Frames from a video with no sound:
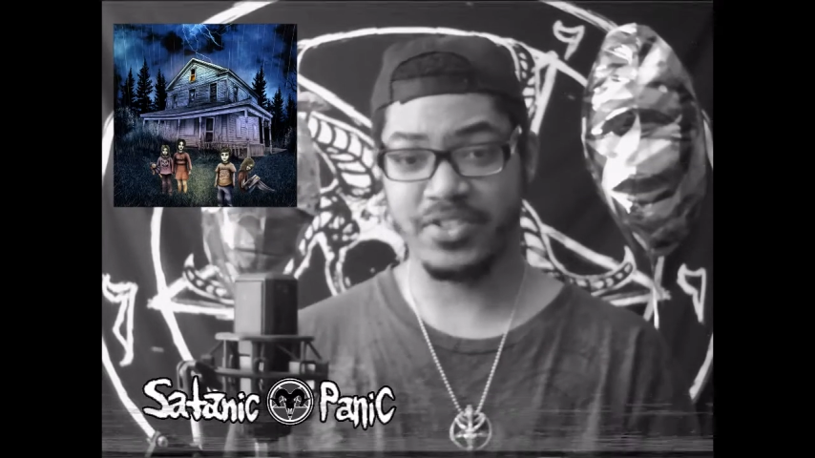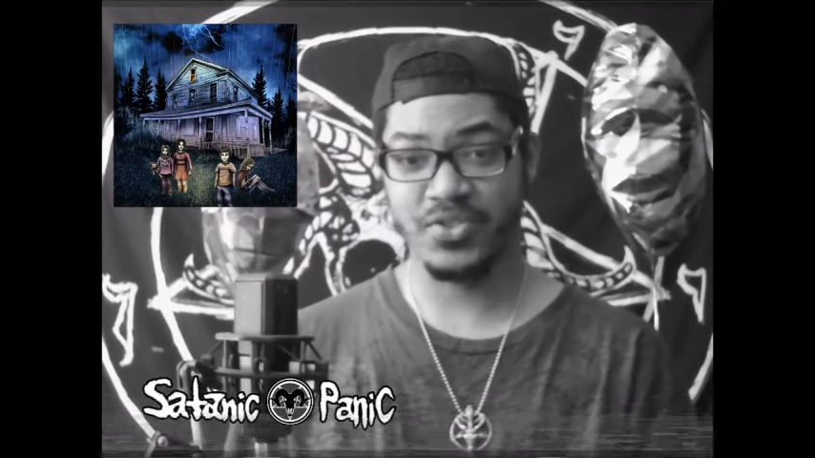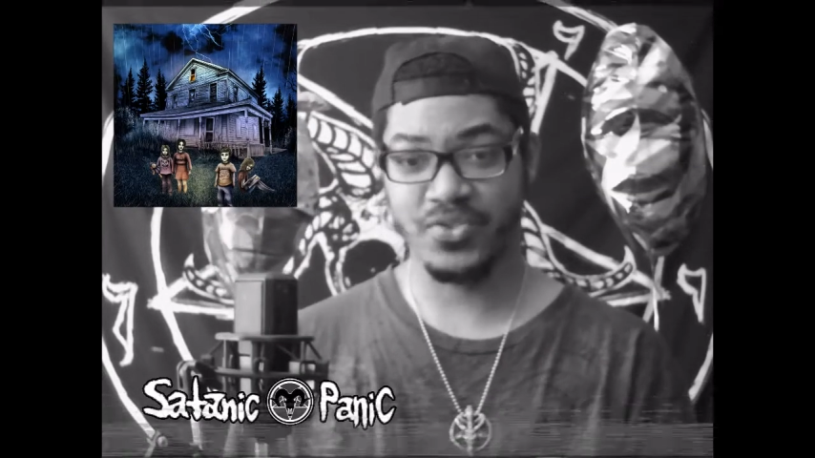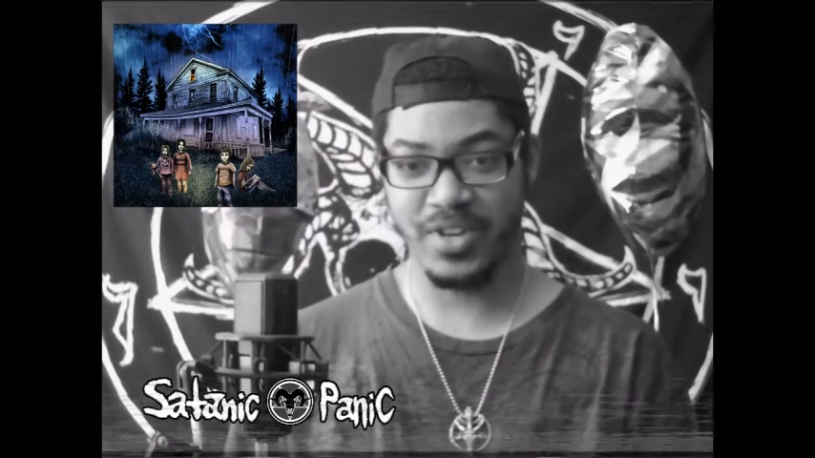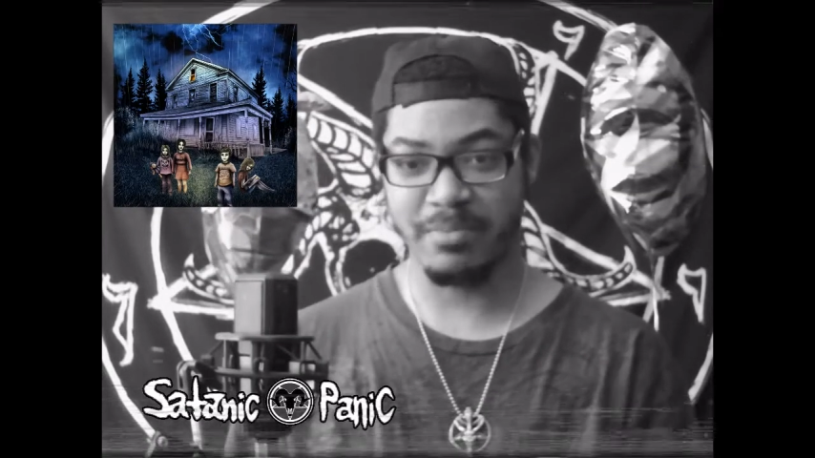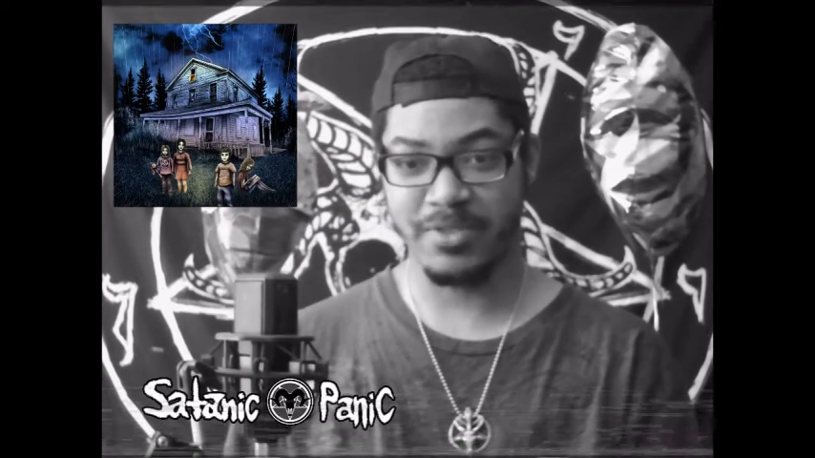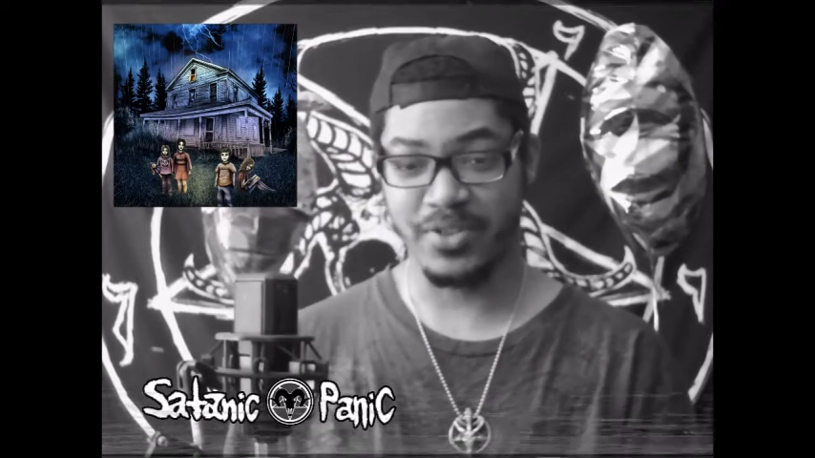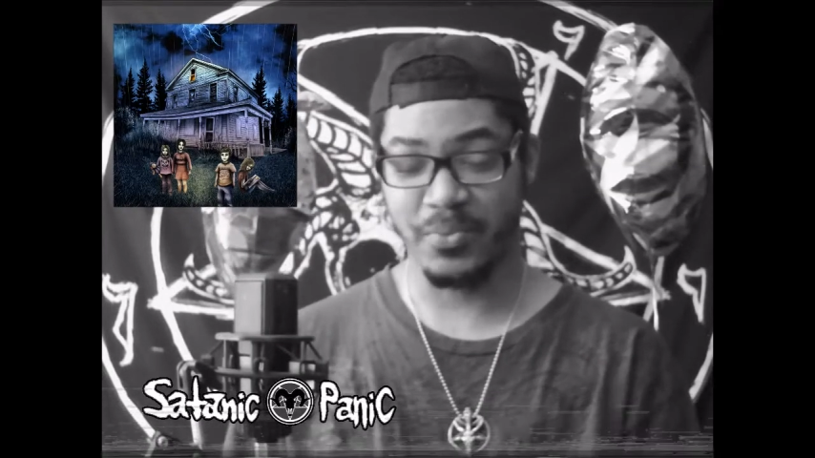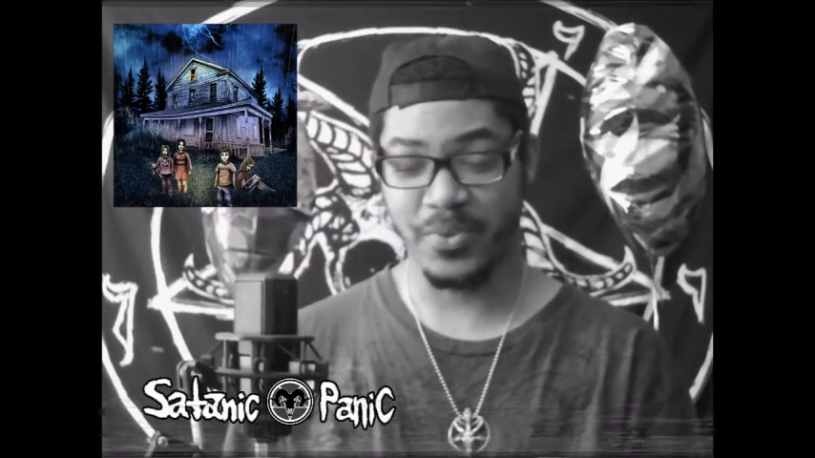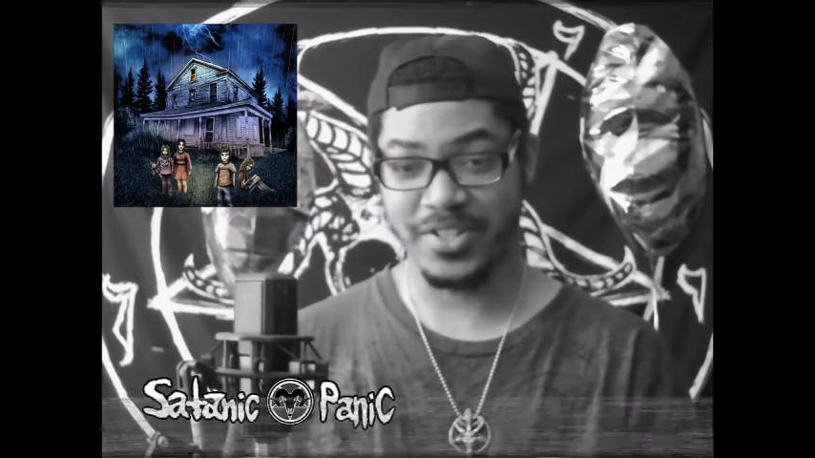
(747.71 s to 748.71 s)
is Dreams
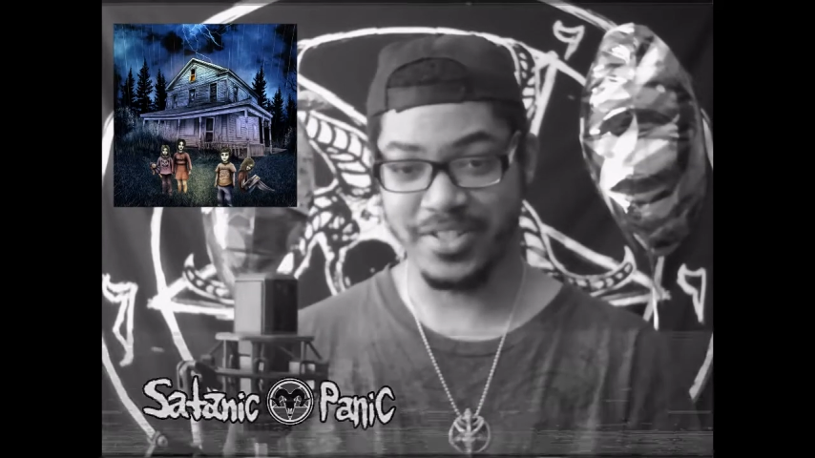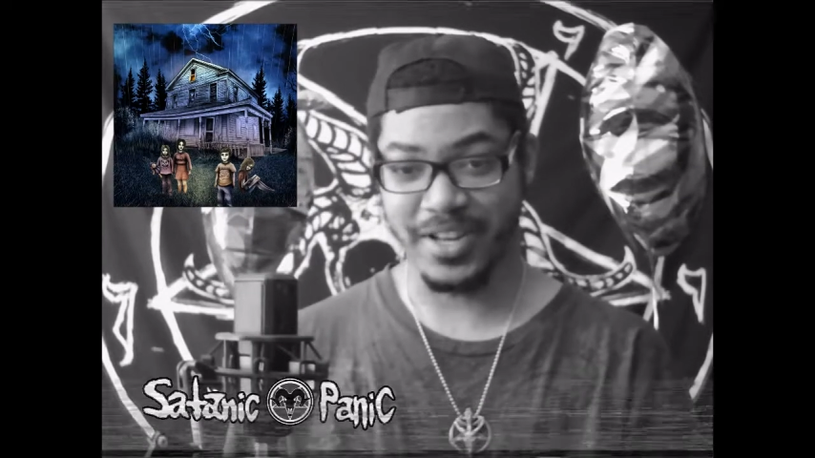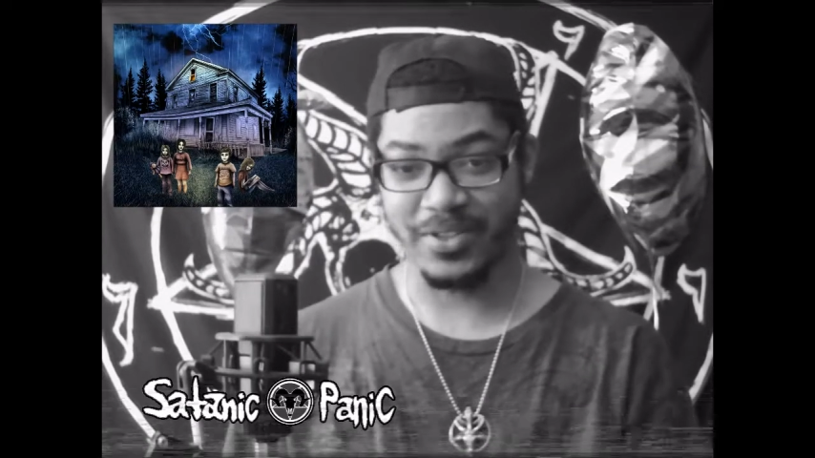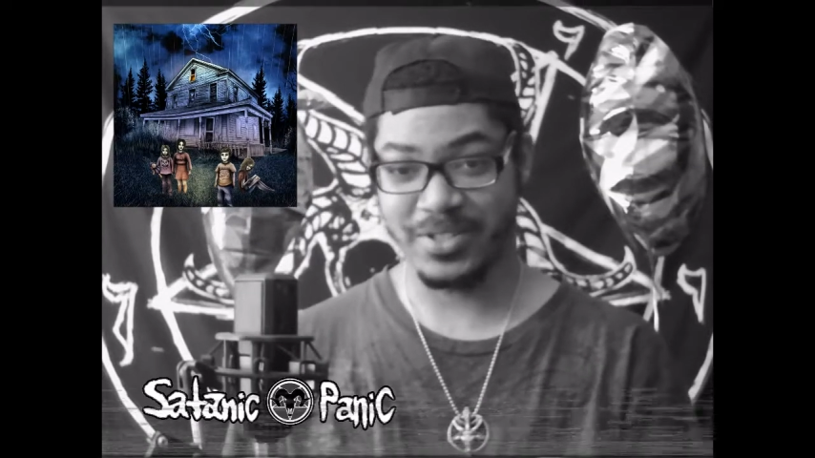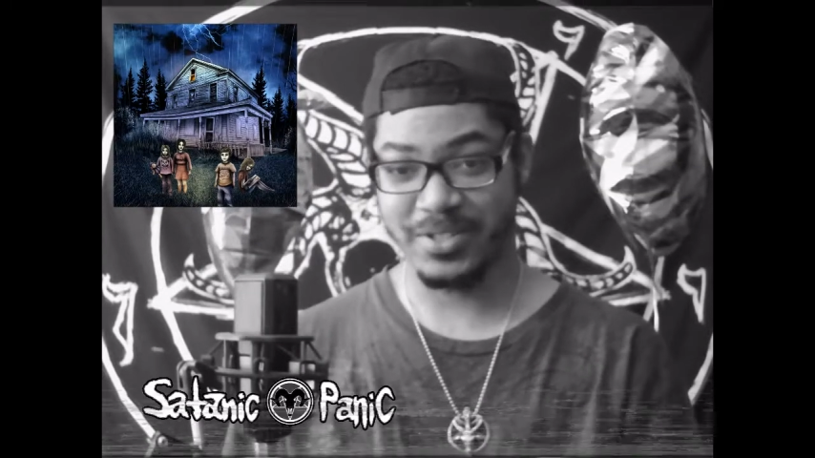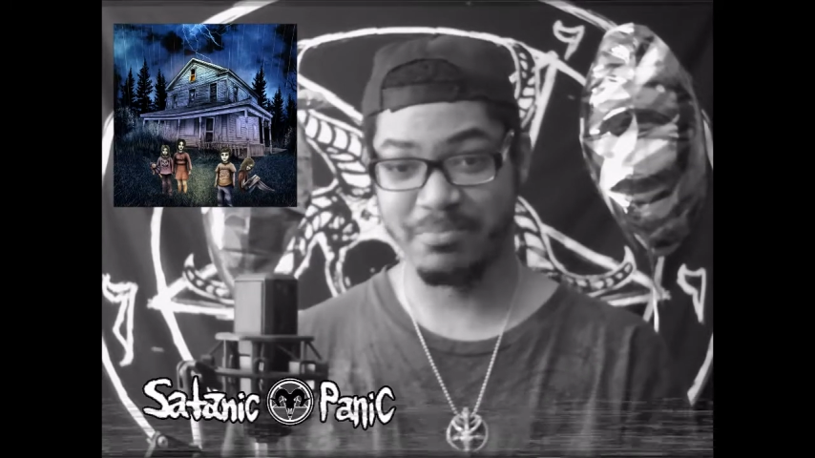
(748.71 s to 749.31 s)
in the Witch's House,